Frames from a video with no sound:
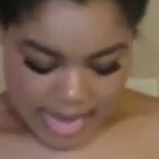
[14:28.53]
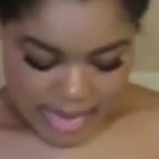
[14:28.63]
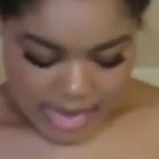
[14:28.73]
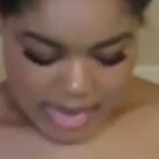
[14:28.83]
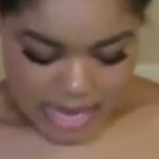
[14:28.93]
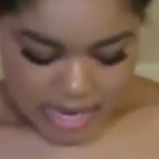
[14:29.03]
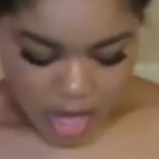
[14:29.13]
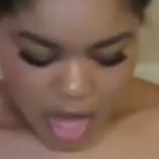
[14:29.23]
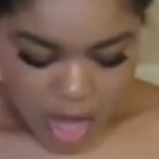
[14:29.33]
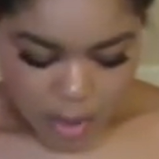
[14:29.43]

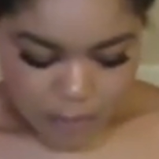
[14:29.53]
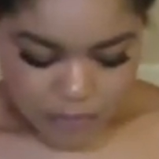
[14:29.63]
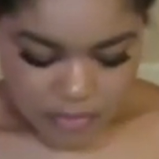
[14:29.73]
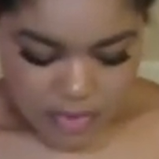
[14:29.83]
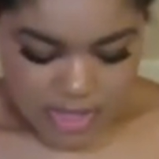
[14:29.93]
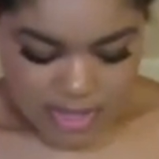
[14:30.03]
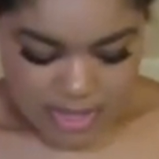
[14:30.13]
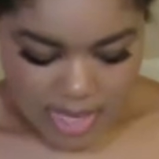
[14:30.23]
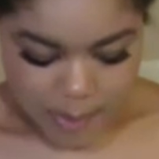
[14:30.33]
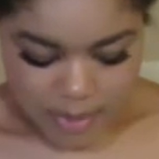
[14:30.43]
And to
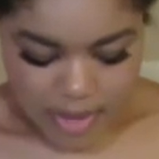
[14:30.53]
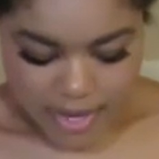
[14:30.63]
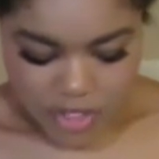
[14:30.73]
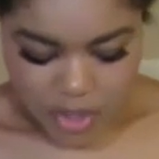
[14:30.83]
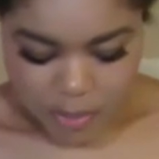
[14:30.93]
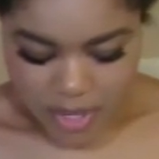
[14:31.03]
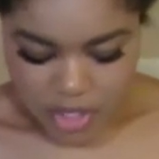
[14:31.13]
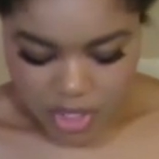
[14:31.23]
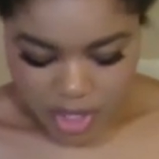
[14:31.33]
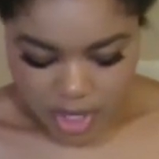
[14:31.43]
stabilize your blood
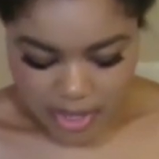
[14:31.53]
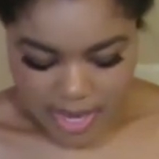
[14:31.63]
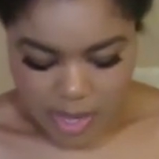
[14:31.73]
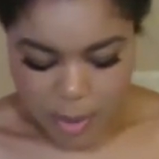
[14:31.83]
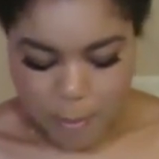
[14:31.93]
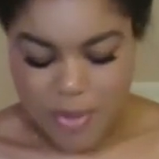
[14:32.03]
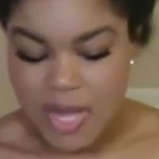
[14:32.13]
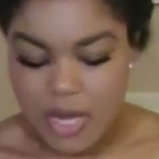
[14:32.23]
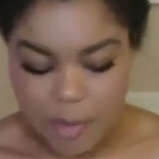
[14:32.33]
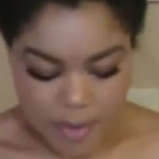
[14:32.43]
sugar, like
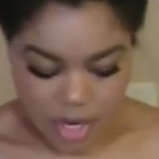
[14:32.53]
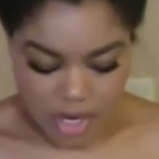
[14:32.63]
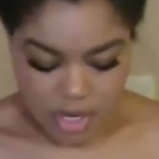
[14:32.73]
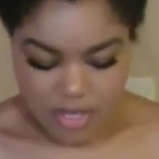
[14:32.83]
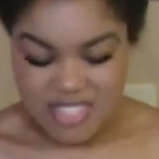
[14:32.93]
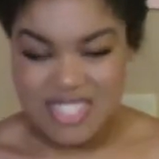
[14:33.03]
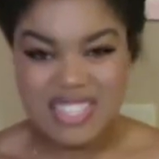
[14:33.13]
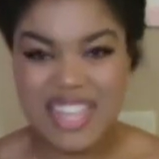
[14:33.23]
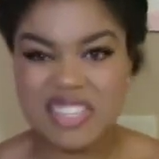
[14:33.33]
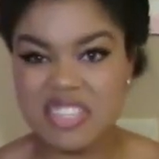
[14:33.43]
peanut butters,
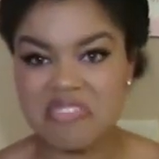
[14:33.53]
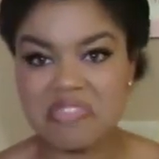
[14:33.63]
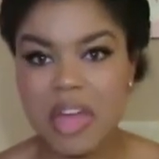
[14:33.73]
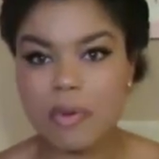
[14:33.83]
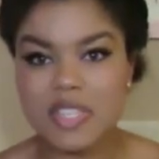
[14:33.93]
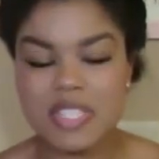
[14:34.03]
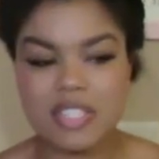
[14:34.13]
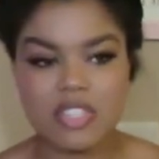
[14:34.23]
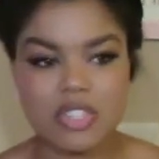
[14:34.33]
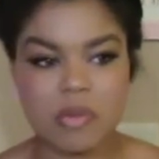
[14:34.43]
like sunflower
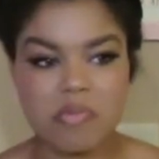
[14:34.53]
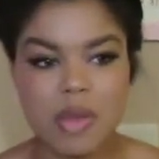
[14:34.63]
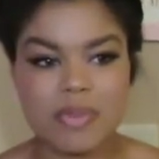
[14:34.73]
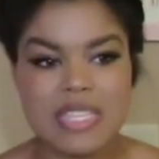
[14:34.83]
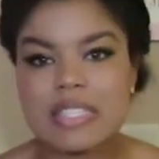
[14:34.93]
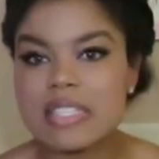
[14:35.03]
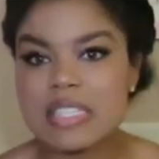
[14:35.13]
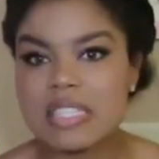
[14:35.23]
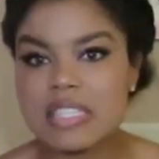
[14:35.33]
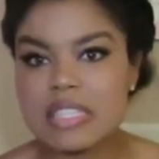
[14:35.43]
seeds or pumpkin
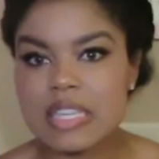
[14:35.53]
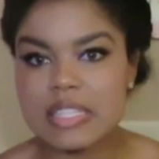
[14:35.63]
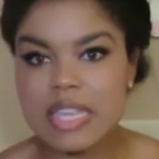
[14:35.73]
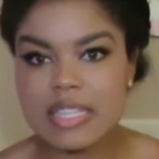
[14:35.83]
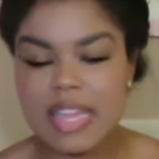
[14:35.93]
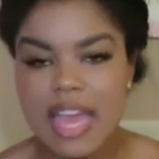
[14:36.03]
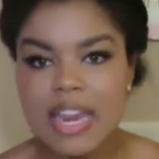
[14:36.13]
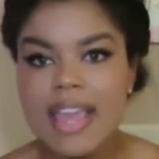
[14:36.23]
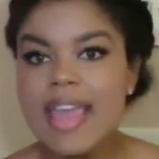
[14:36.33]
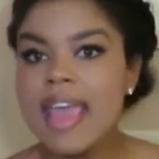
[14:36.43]
seeds, things like
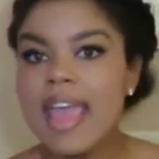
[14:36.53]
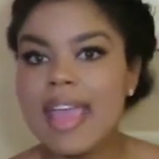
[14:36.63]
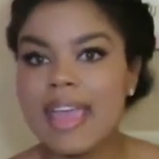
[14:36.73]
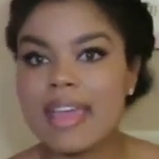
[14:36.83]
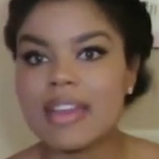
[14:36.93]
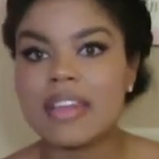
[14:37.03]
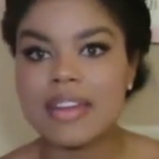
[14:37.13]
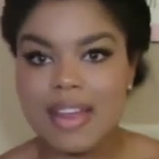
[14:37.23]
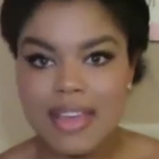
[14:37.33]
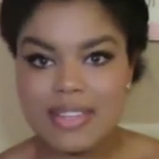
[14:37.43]
that, and
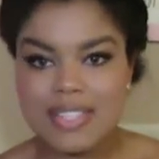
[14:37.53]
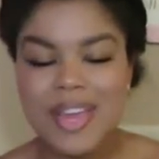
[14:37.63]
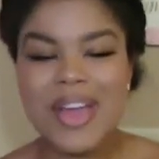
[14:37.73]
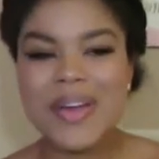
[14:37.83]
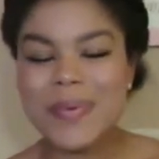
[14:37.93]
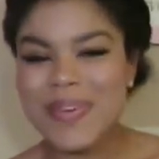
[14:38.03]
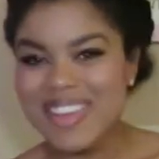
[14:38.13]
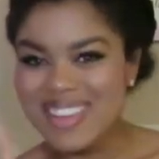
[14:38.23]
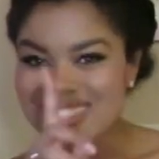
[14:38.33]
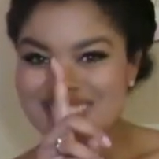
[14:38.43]
nuts,
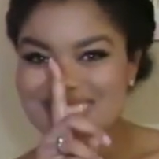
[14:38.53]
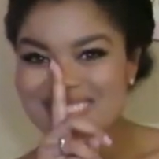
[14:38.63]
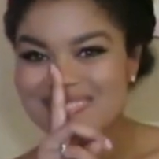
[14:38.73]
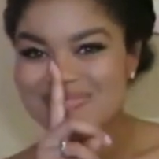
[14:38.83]
which